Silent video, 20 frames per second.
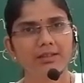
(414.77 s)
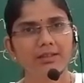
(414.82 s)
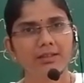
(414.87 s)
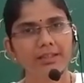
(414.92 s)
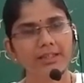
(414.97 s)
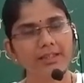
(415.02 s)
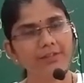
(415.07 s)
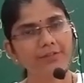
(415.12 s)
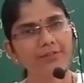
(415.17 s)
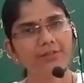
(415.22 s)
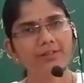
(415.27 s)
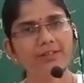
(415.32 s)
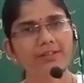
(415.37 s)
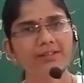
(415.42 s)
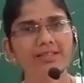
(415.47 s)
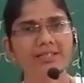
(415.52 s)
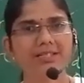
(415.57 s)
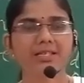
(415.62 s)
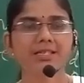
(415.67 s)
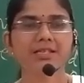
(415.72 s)
If
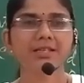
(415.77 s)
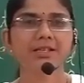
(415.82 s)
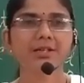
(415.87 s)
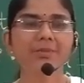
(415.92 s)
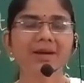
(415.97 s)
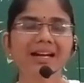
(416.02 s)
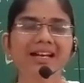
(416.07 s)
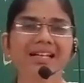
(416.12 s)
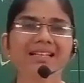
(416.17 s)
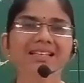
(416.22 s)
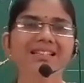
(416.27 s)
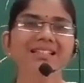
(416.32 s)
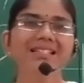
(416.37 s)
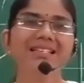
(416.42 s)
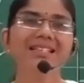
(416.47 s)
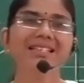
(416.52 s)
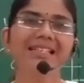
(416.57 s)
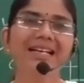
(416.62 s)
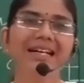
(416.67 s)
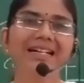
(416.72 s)
the system
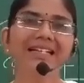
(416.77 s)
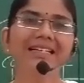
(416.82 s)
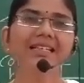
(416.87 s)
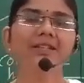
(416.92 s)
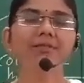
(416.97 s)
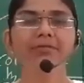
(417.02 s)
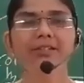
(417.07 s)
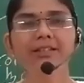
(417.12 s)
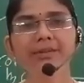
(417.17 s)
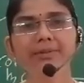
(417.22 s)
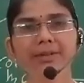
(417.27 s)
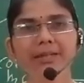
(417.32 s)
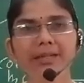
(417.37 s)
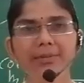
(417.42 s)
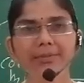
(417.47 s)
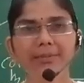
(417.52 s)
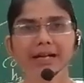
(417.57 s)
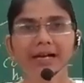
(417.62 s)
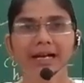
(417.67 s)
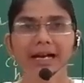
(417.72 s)
is at
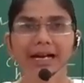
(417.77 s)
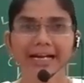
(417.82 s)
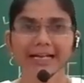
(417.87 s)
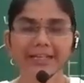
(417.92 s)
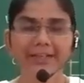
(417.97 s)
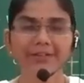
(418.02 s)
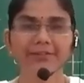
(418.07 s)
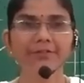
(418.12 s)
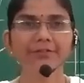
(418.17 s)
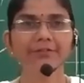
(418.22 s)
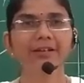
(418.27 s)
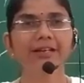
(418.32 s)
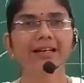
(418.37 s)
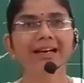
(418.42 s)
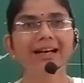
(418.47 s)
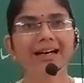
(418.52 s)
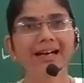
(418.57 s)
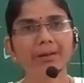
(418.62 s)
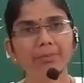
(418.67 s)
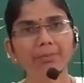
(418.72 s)
equilibrium and if
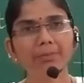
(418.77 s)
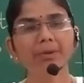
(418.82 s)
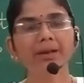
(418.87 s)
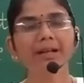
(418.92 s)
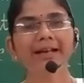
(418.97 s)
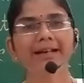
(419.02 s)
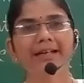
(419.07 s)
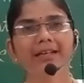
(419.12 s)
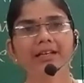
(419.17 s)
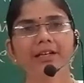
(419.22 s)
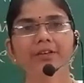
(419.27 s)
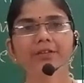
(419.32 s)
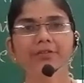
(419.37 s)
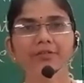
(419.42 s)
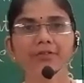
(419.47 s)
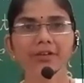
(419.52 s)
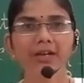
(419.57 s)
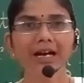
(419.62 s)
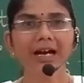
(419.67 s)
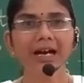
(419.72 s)
we
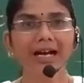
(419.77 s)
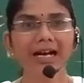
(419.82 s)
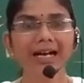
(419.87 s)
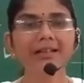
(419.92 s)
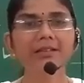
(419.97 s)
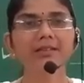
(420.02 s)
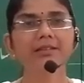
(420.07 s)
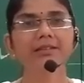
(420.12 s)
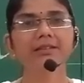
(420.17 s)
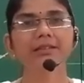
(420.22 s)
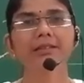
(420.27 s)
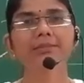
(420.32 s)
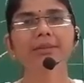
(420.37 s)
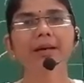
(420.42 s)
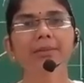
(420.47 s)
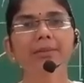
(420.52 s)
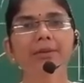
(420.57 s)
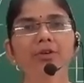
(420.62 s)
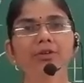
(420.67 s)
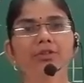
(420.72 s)
add the some
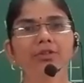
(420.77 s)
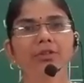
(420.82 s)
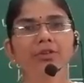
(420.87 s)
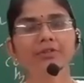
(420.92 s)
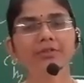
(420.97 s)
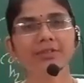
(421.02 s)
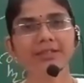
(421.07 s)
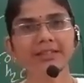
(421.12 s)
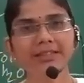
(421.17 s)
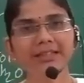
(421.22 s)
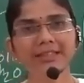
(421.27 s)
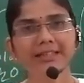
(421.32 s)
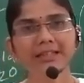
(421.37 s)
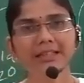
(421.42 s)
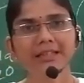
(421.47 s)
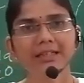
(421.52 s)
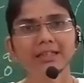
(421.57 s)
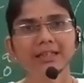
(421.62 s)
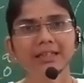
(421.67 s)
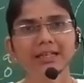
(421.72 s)
amount of
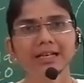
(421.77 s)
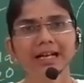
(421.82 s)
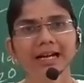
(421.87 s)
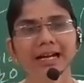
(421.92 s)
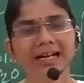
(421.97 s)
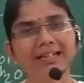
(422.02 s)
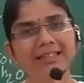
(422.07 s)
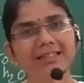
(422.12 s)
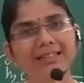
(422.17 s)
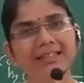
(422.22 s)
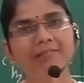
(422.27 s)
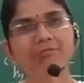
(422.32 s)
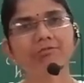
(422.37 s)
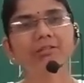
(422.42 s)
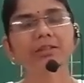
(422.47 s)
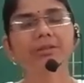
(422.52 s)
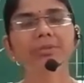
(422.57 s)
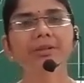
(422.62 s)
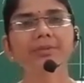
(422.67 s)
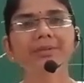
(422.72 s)
heat and the
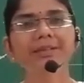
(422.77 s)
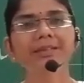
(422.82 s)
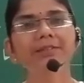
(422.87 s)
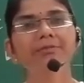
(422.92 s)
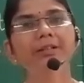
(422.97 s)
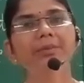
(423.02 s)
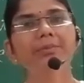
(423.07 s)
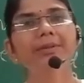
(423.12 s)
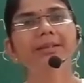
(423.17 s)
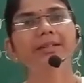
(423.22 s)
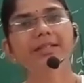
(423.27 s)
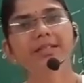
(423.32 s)
equilibrium, it will be